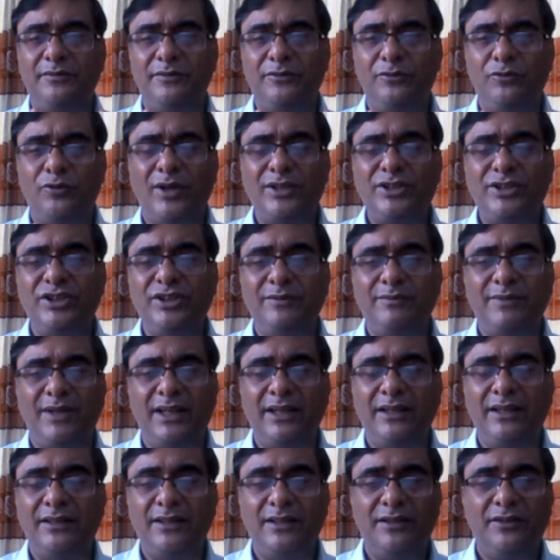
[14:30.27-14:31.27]
watching
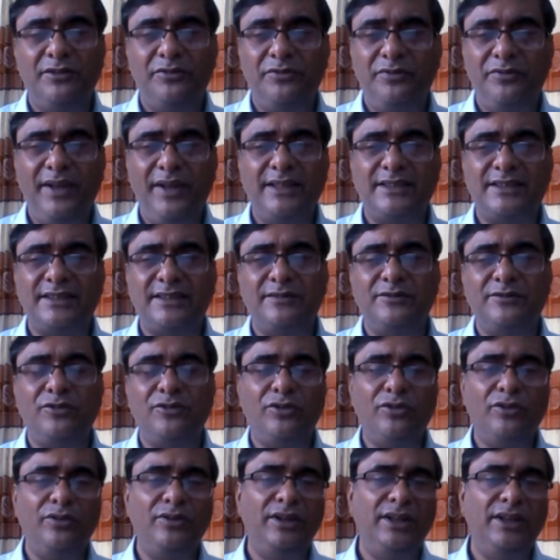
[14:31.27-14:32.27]
my face,
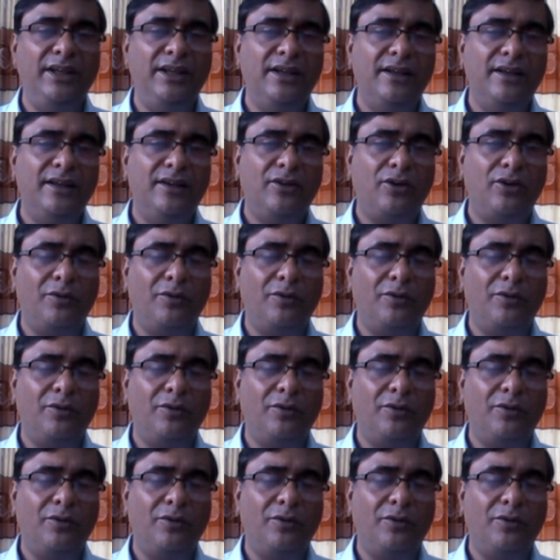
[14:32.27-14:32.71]
not only